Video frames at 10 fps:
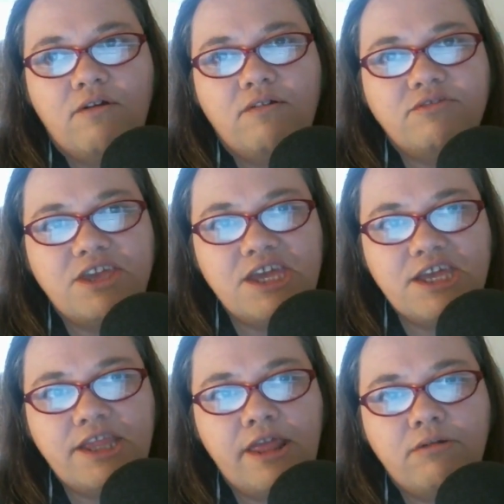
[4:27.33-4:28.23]

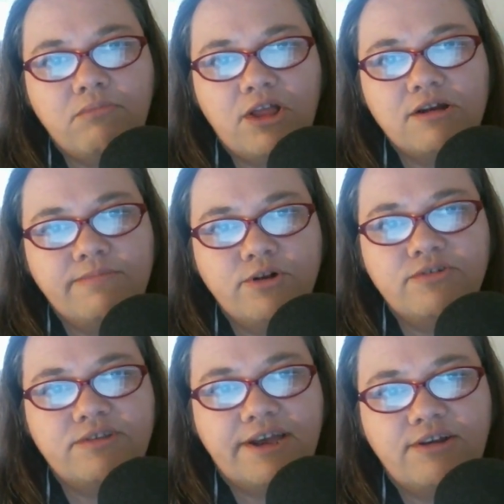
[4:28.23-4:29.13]
10 blog
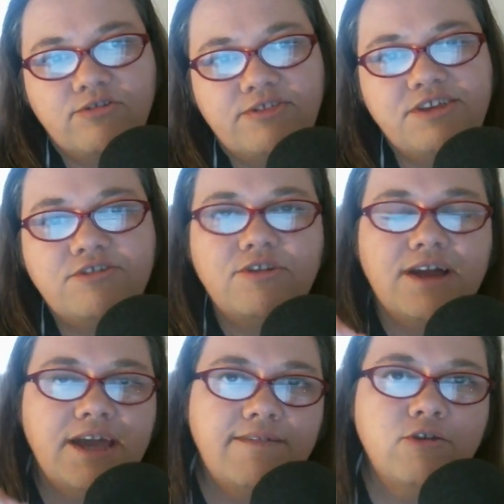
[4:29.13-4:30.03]
post titles. These do
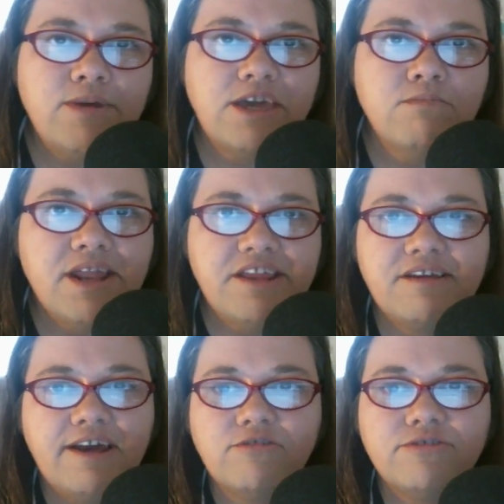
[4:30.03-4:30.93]
not have to be committed
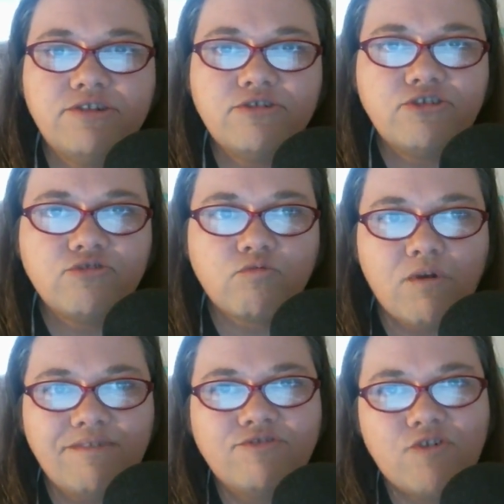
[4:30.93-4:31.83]
titles. These are just
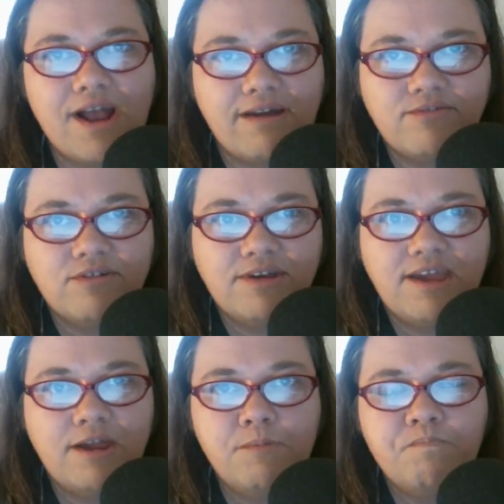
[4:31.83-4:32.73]
rough drafts,
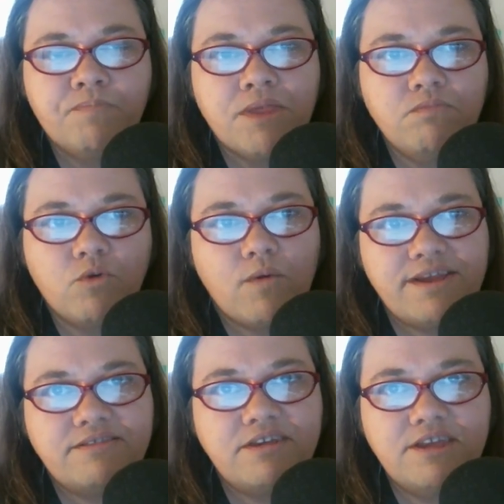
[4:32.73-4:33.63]
okay? But
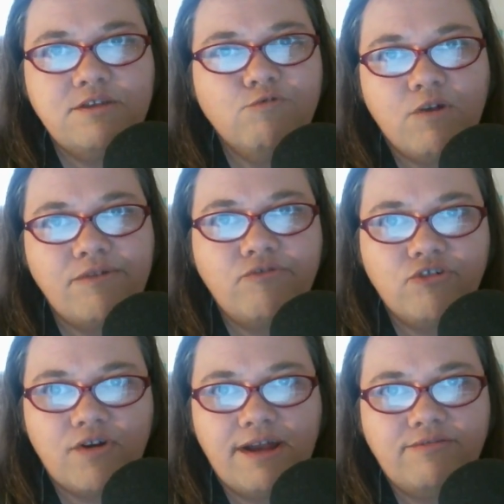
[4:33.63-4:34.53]
write 10 rough
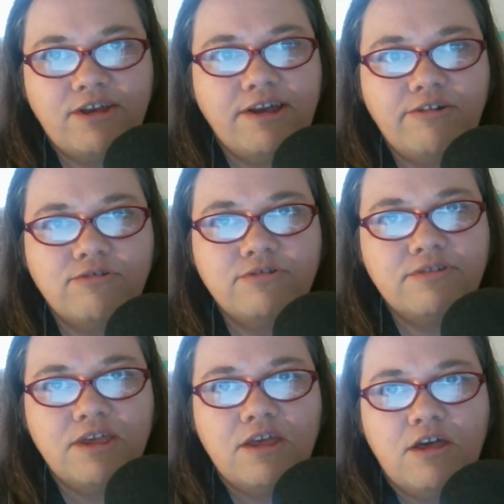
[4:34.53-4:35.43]
draft
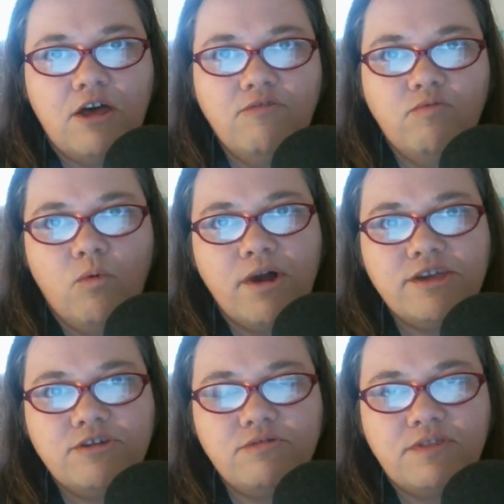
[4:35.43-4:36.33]
titles of
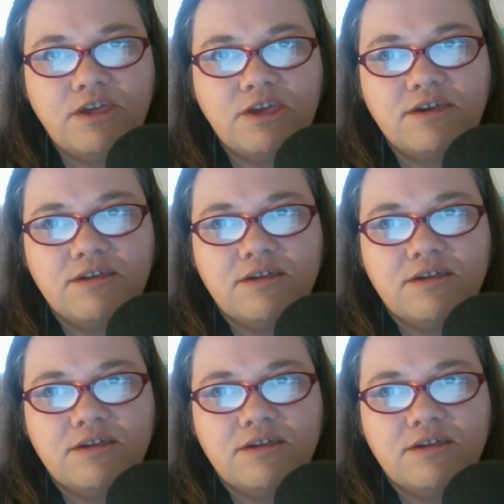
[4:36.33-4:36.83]
what you think